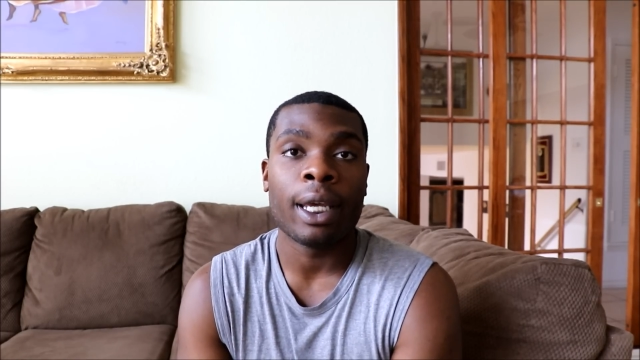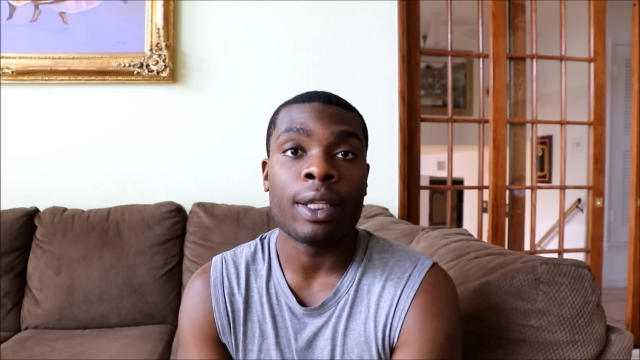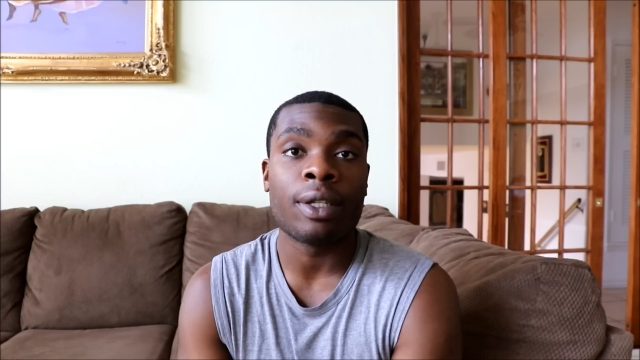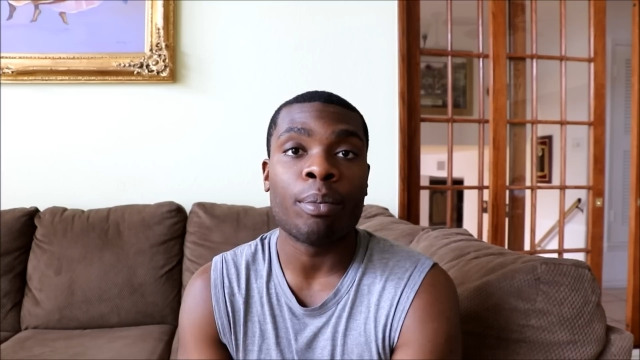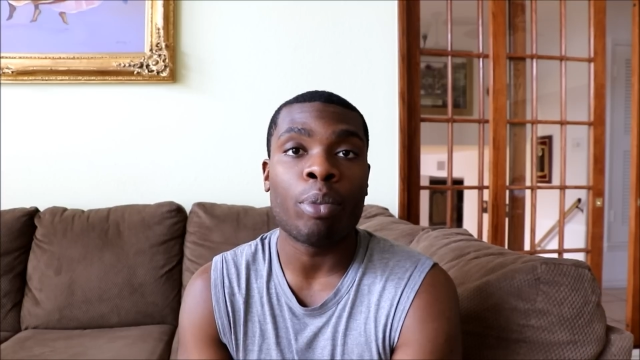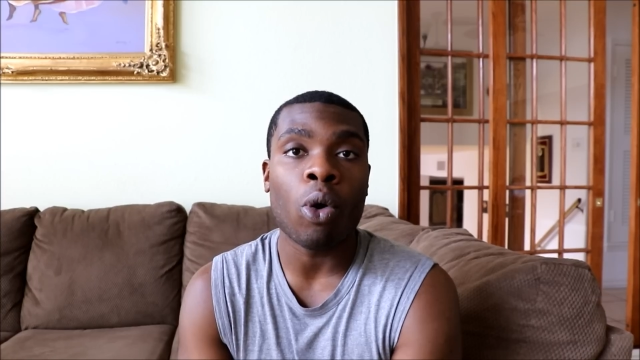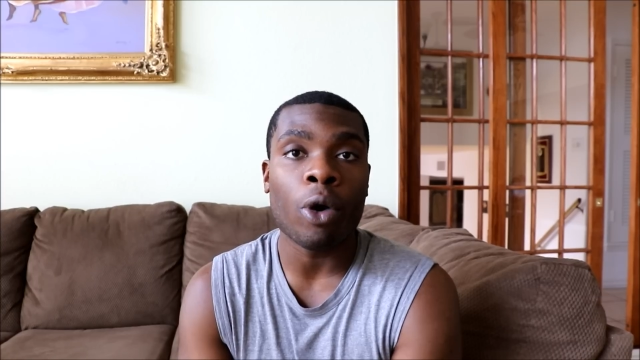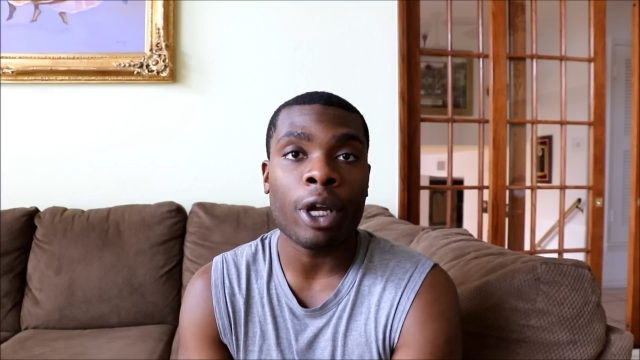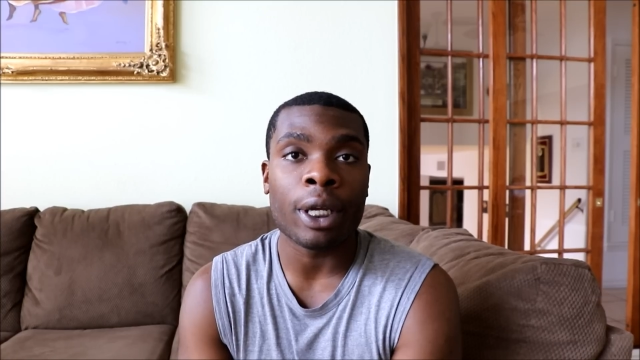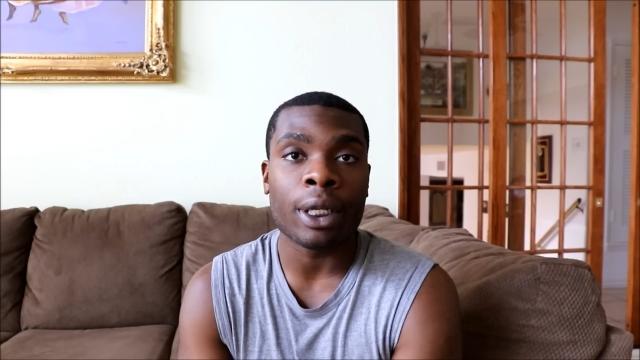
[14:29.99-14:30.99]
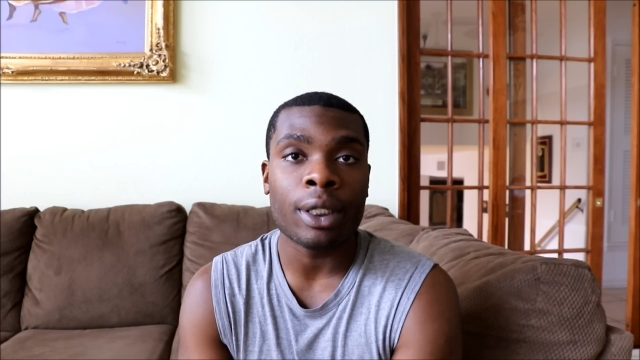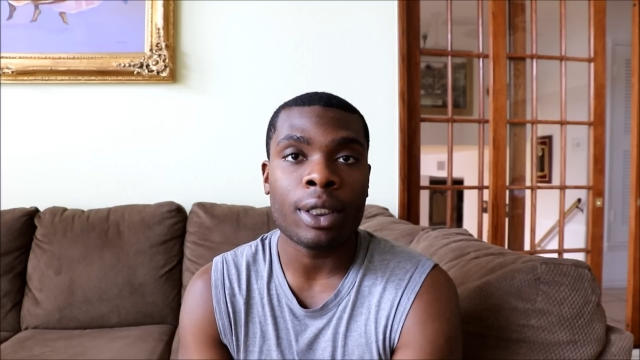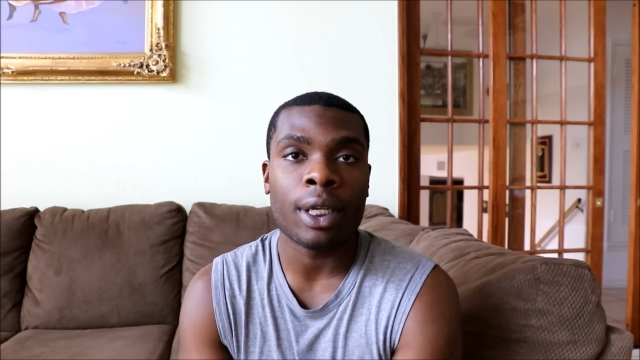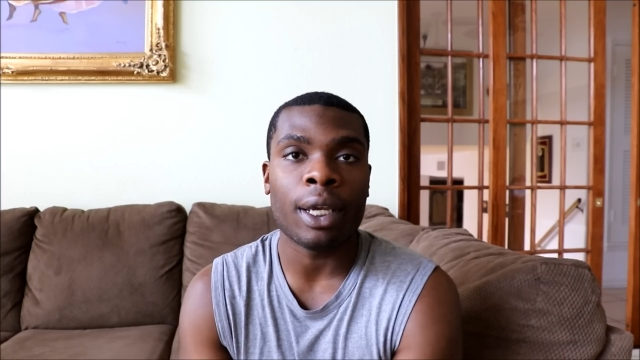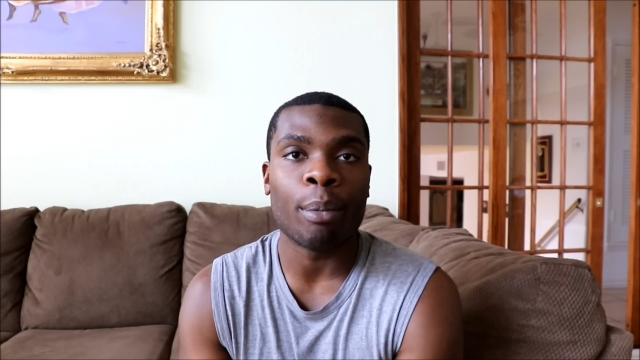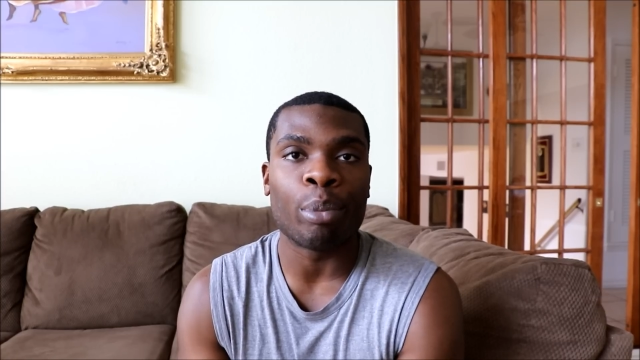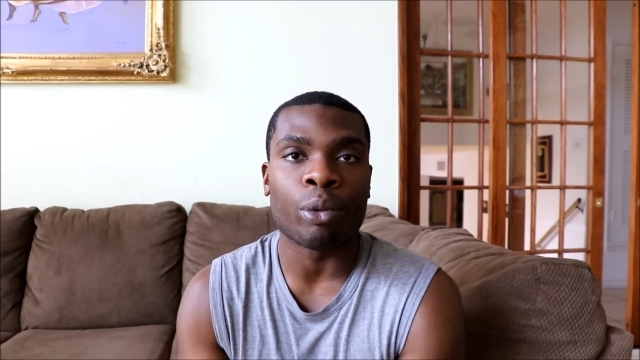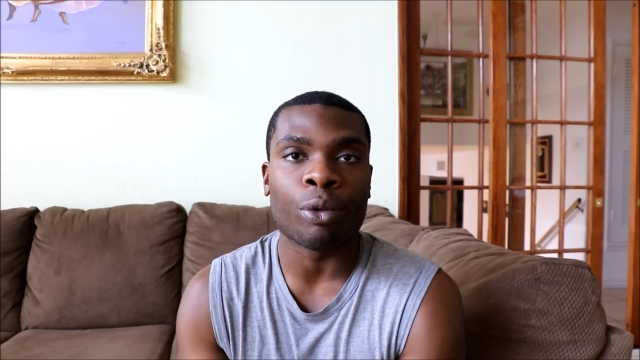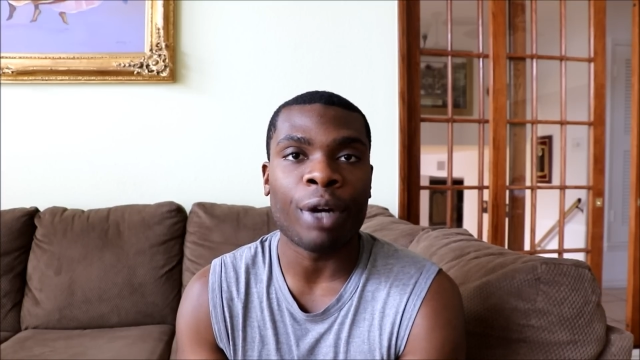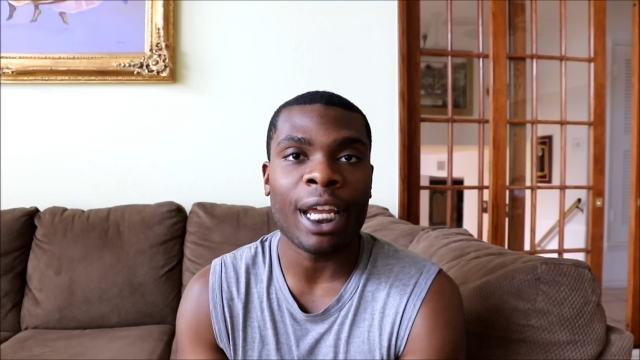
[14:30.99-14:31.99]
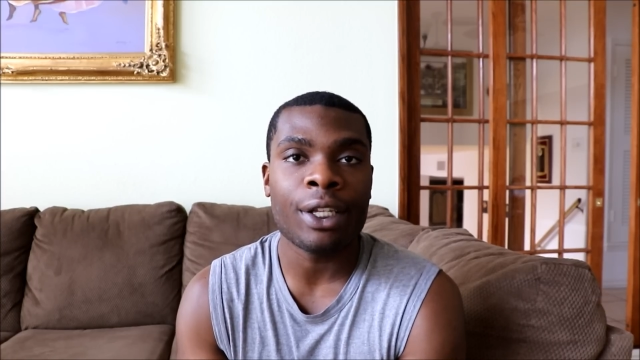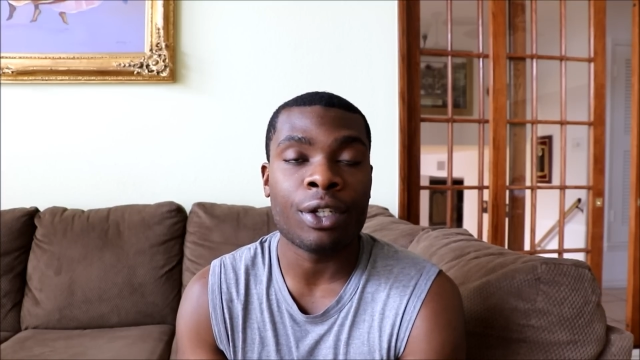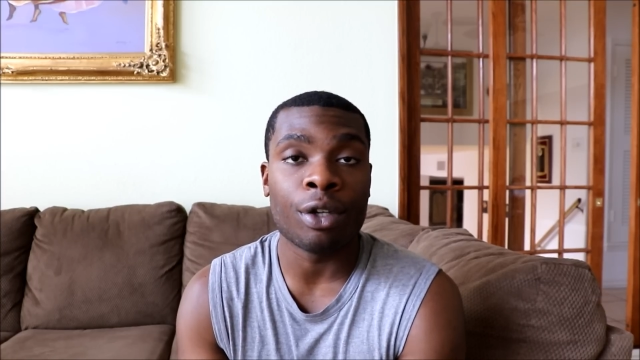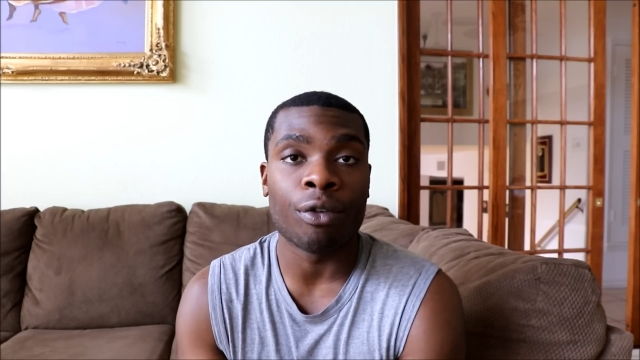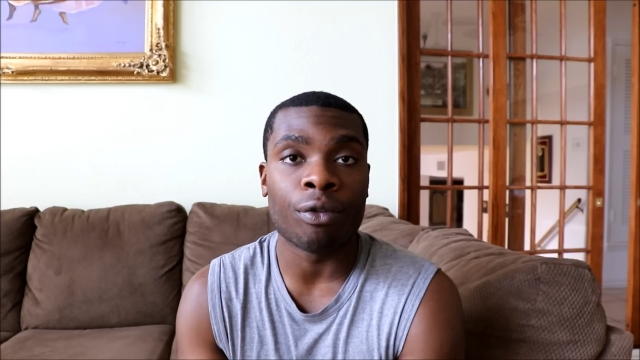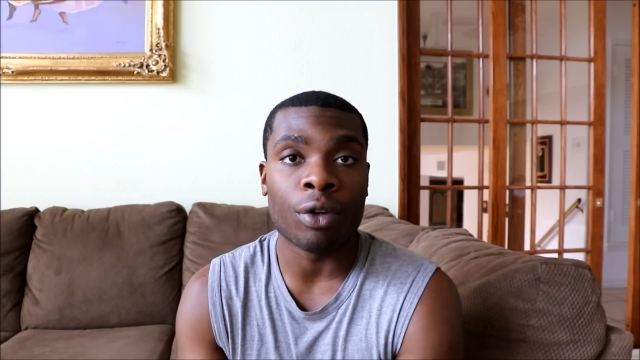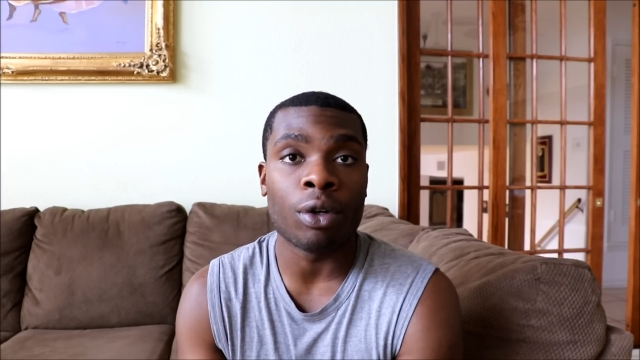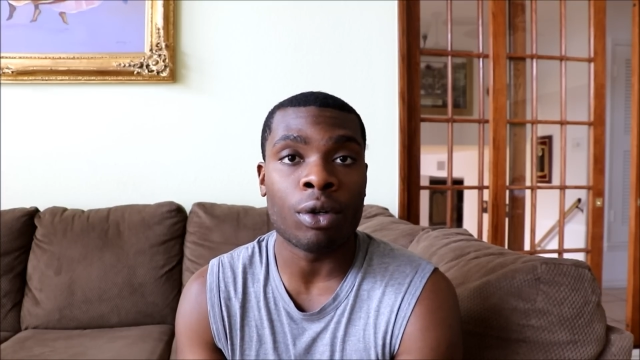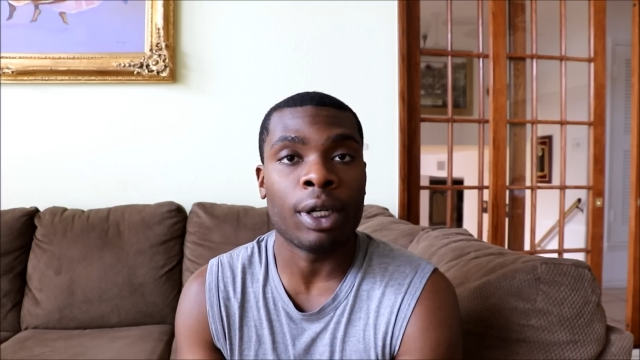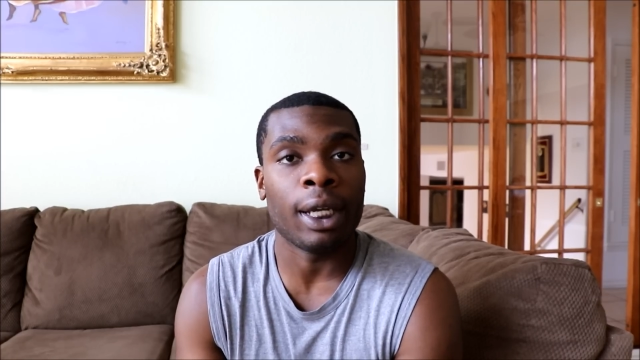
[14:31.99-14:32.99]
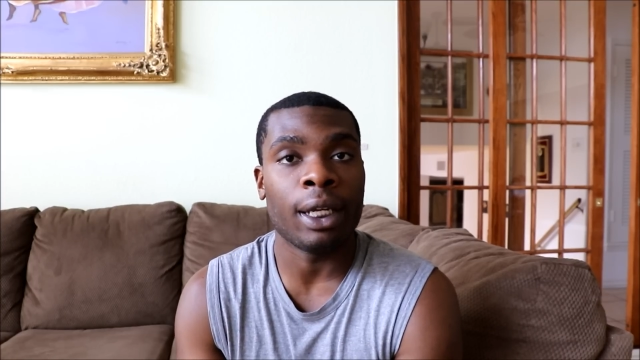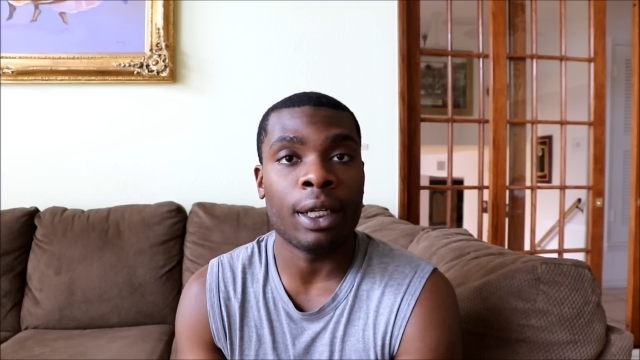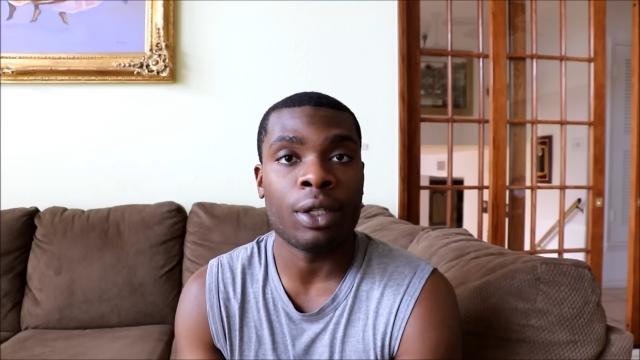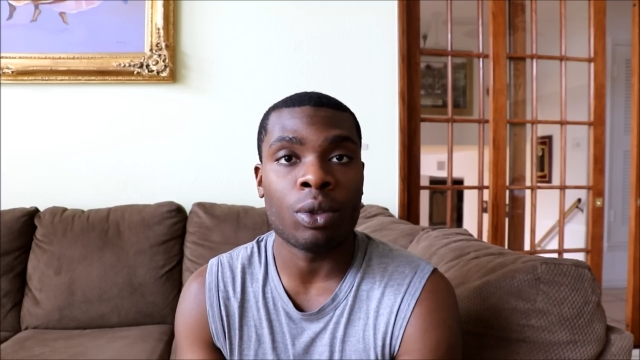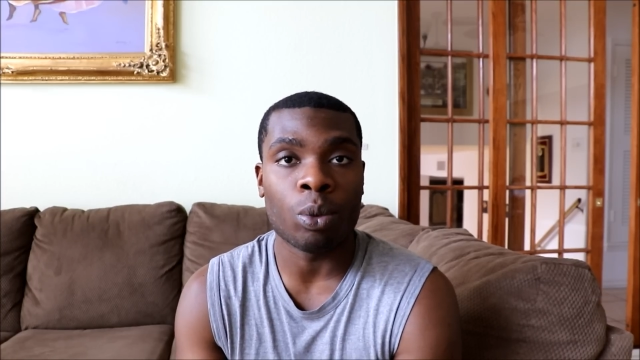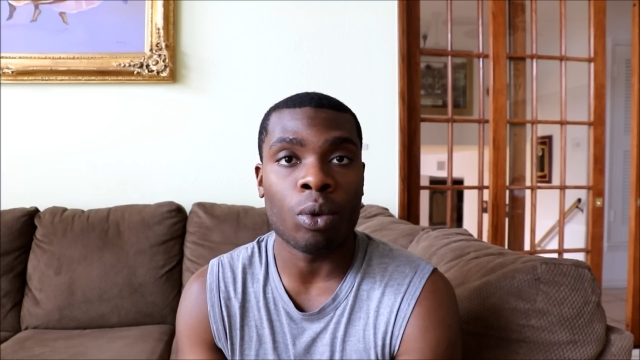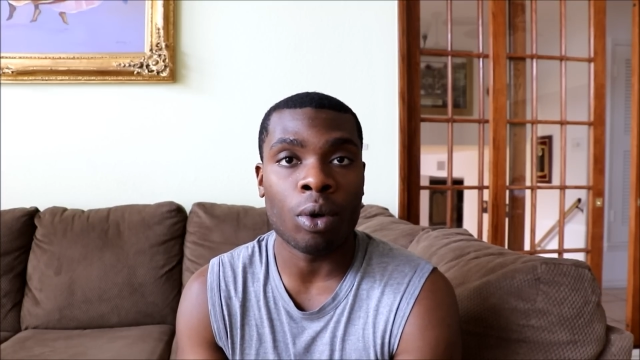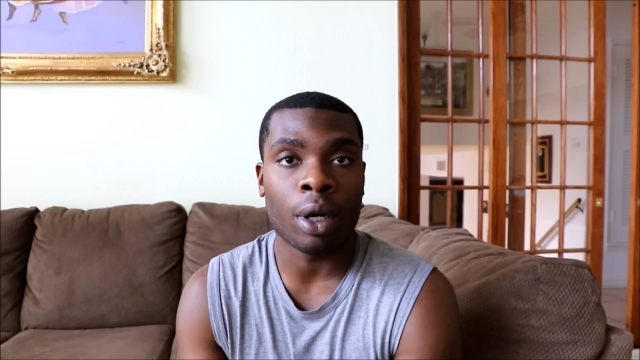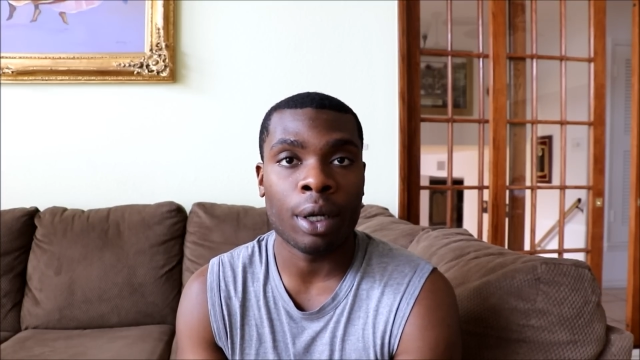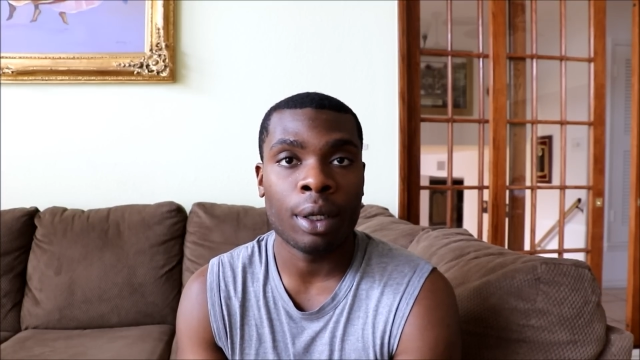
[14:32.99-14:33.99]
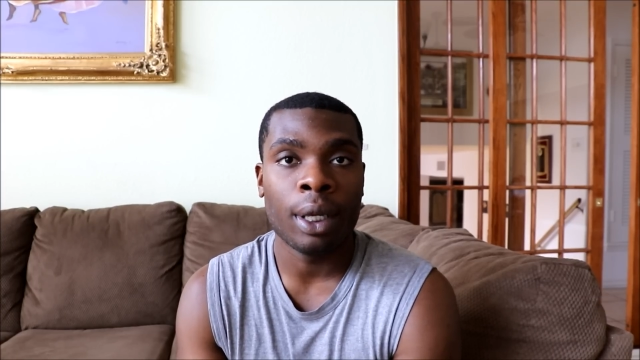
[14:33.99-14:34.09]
it's important to embrace your role in this war.